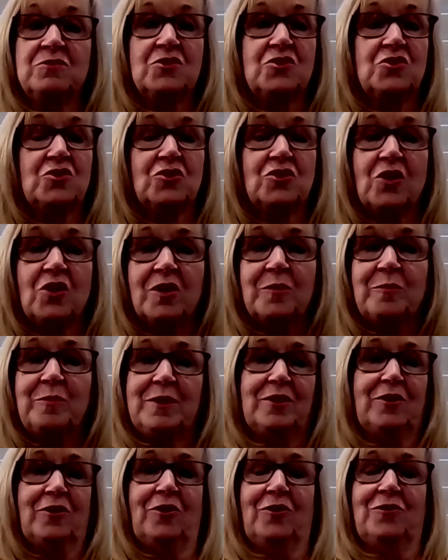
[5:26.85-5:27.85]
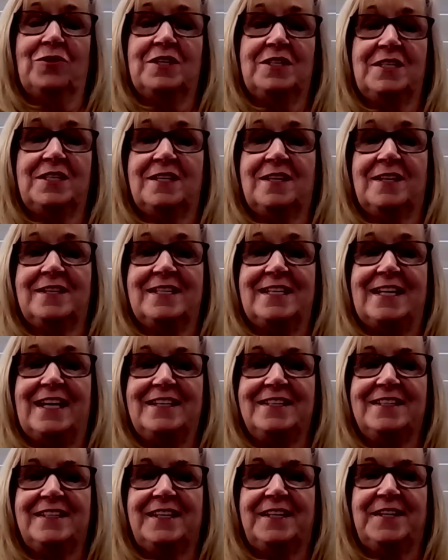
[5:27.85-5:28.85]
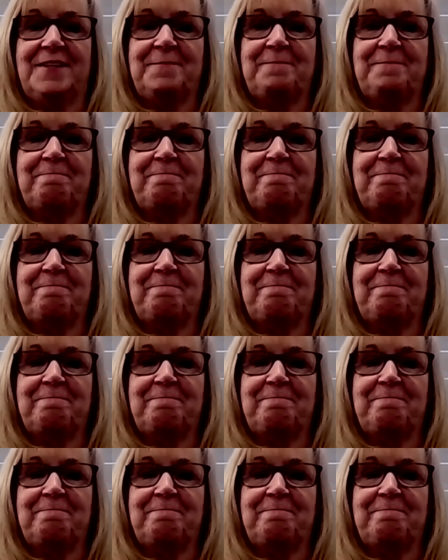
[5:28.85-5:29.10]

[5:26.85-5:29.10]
should not appear on the 1098-T.